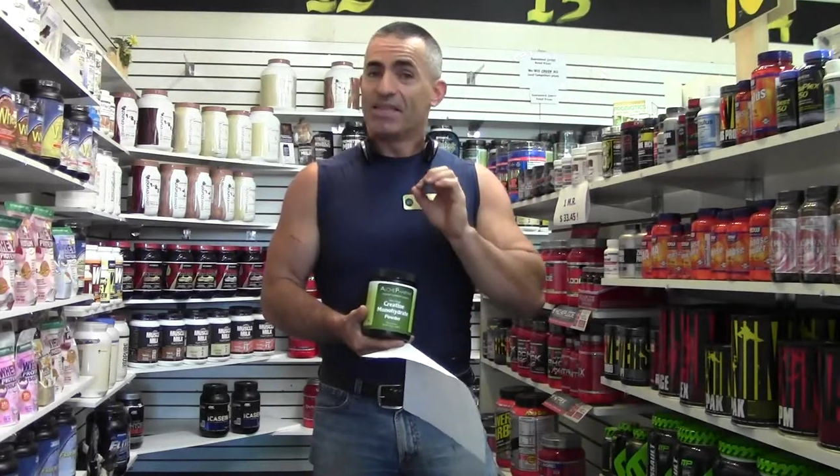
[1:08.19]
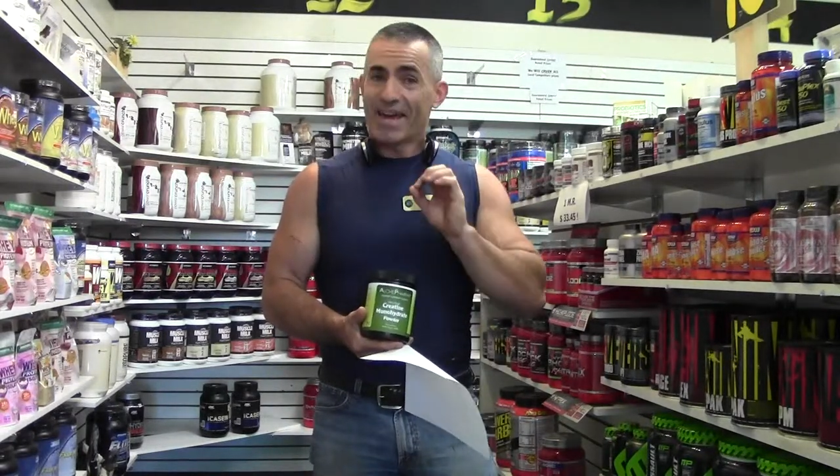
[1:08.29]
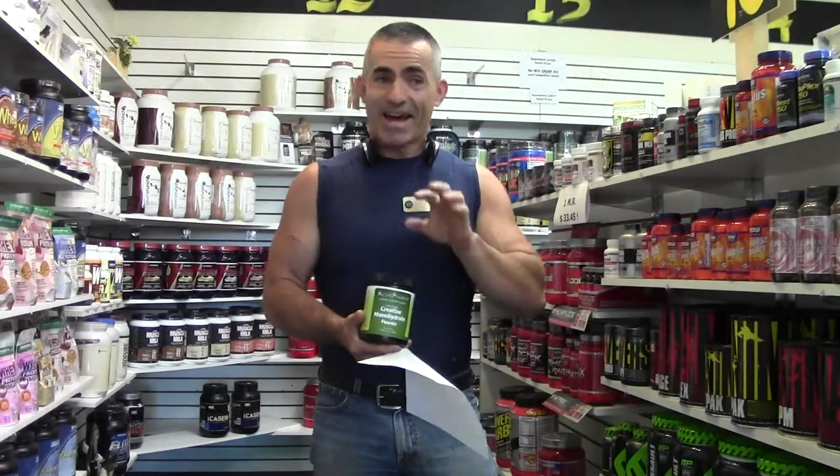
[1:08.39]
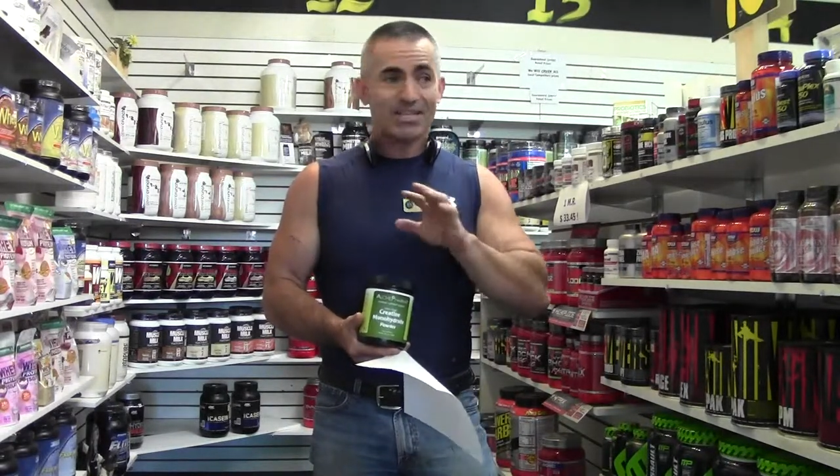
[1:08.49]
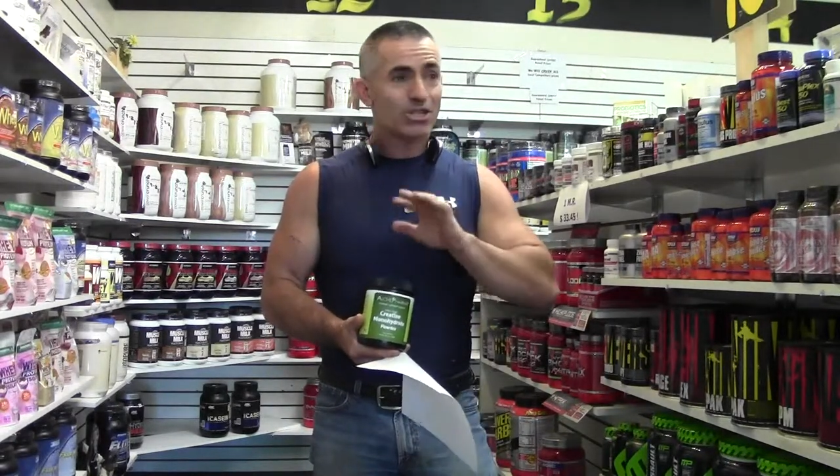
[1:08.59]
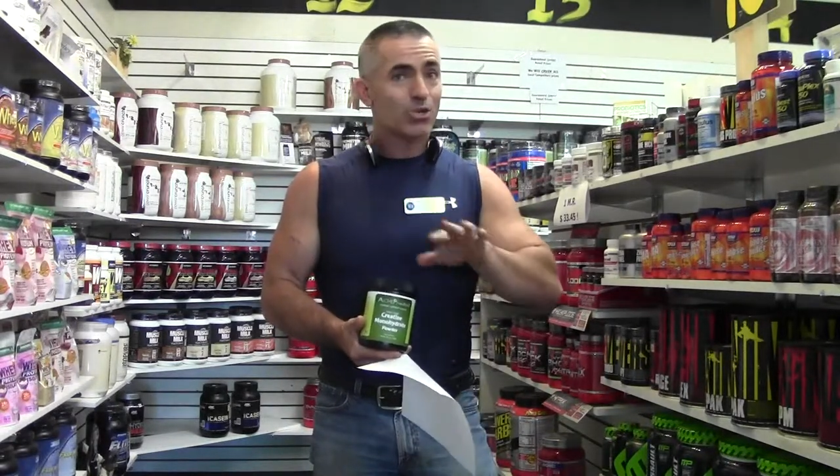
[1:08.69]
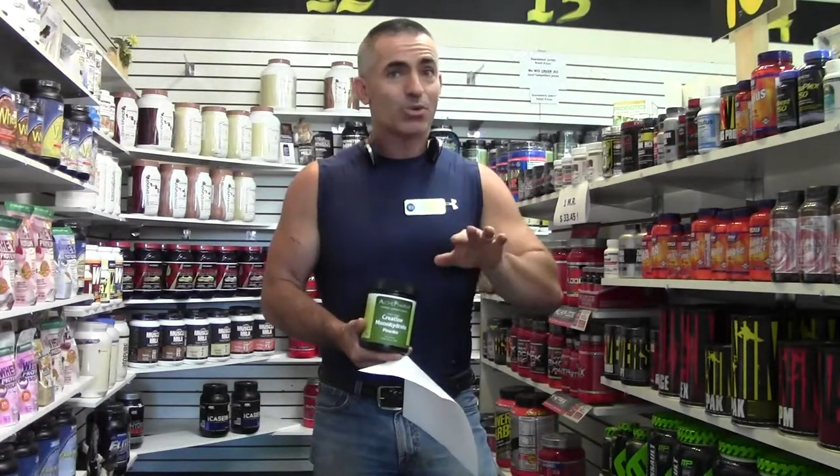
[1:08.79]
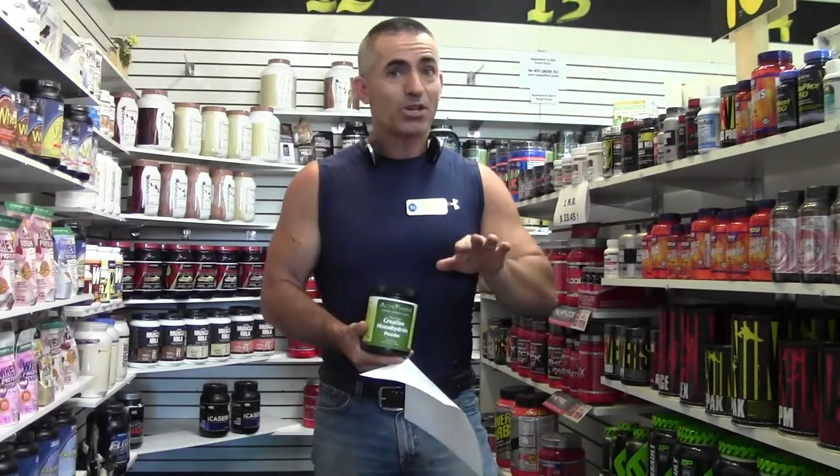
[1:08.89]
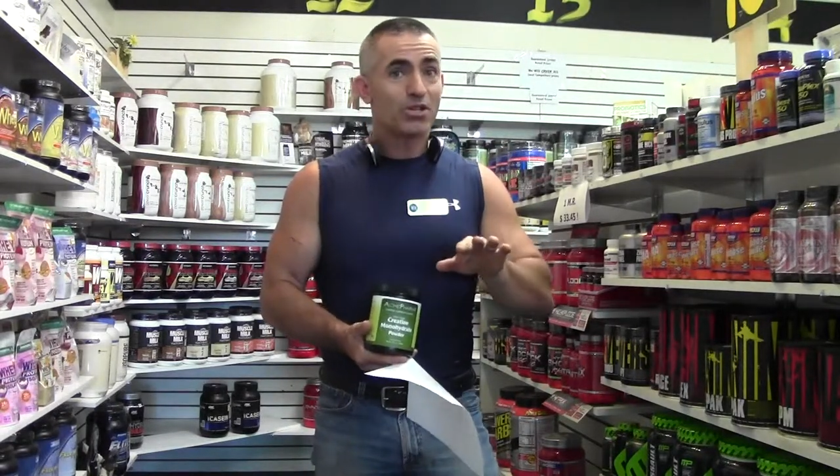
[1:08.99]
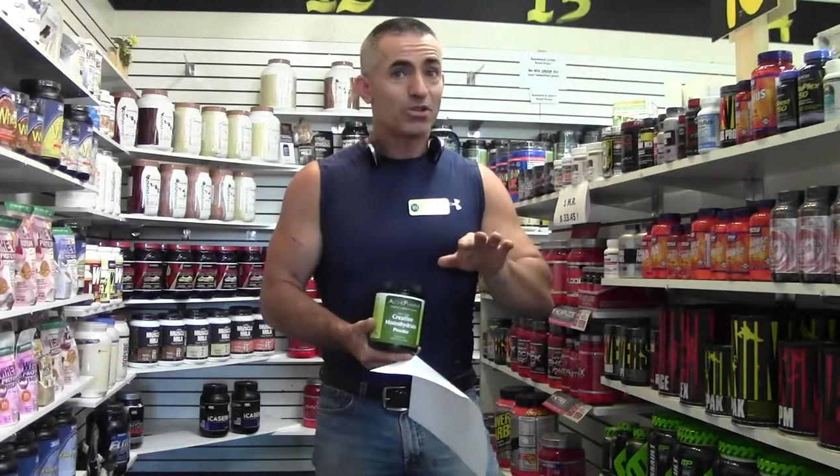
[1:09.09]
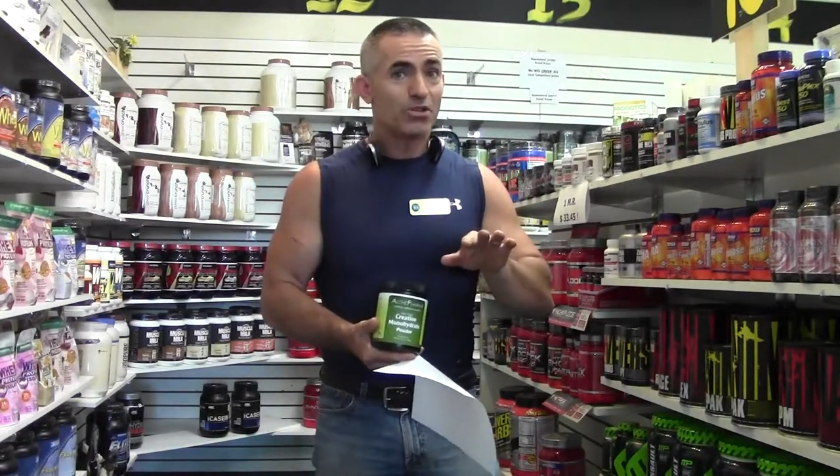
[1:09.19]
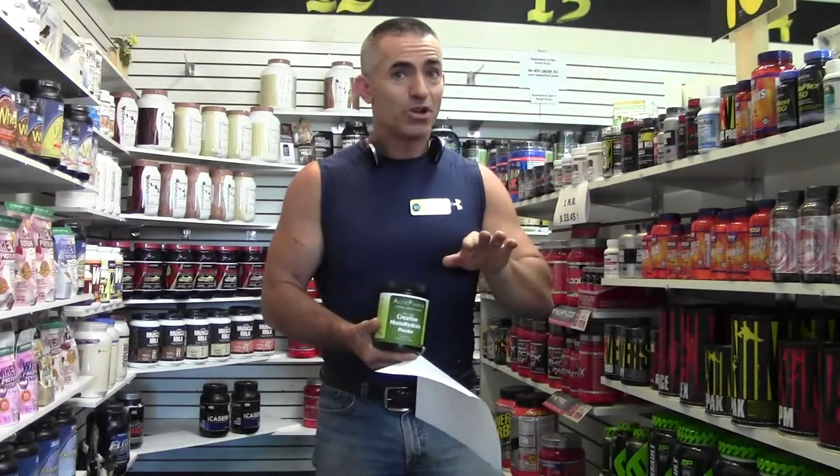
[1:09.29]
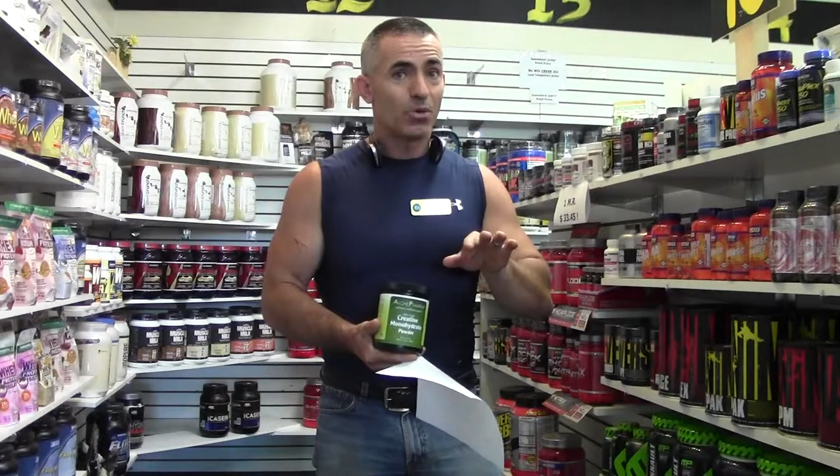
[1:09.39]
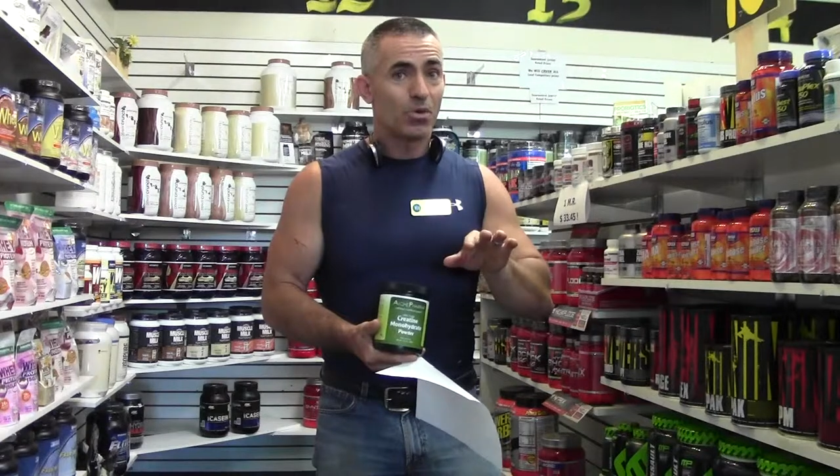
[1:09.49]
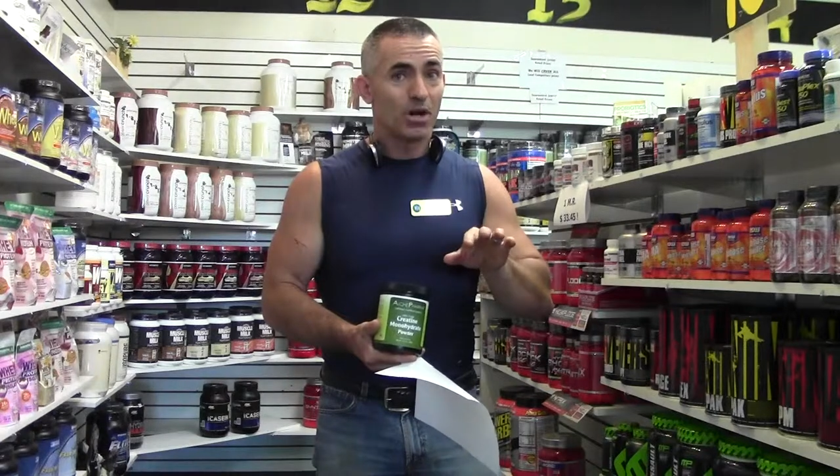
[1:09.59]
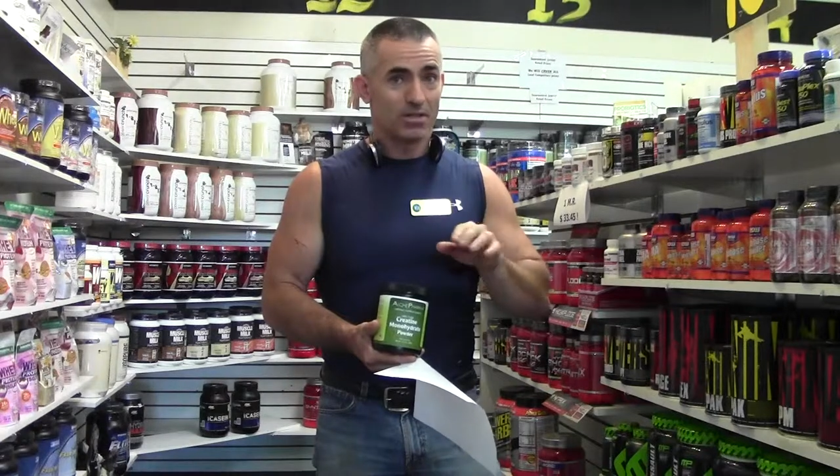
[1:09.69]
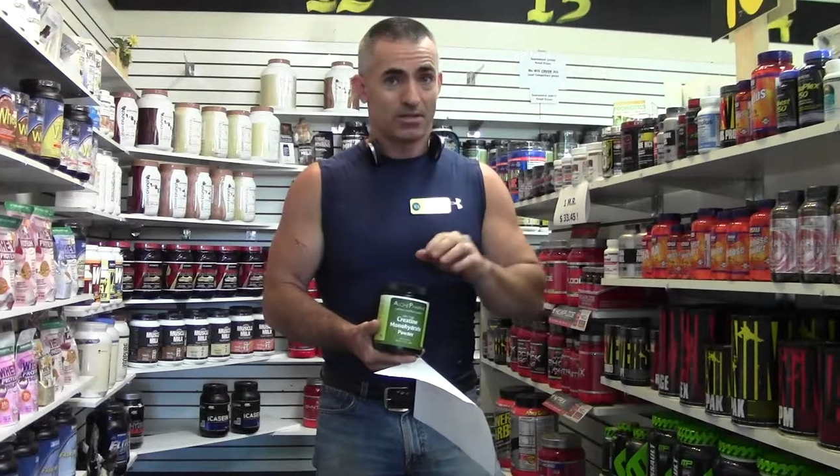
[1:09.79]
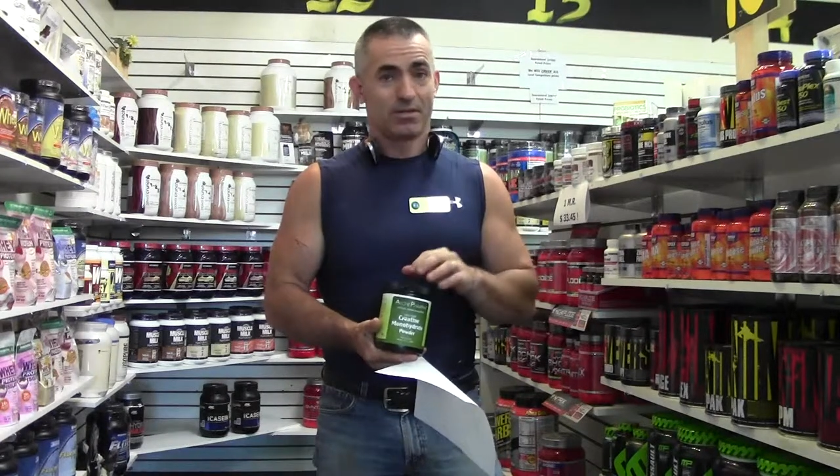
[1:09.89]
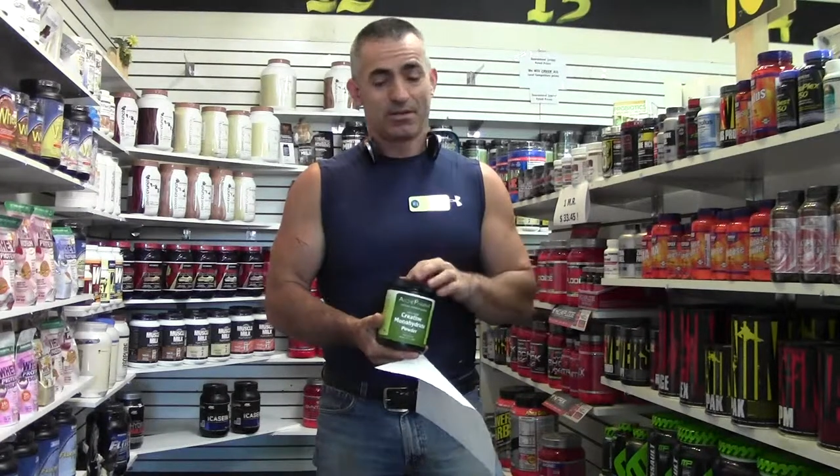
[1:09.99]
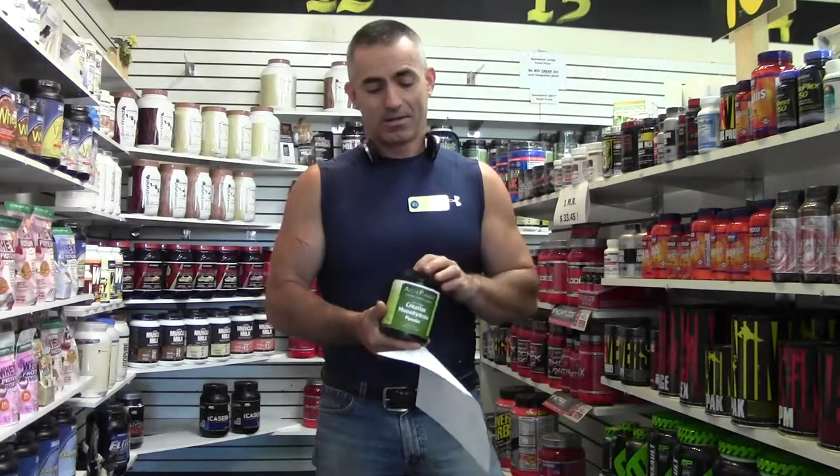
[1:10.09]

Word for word: That's the creatine you don't want.